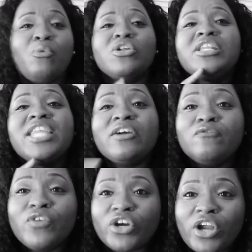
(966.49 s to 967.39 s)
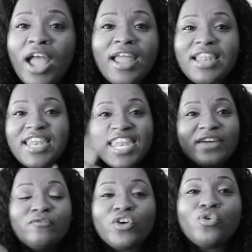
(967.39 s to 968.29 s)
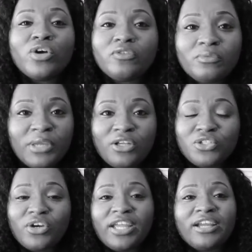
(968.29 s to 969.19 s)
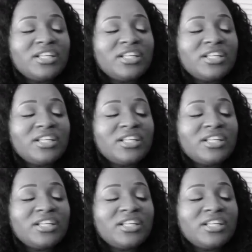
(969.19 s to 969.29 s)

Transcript: I will never, never order from Pink Couture Hair.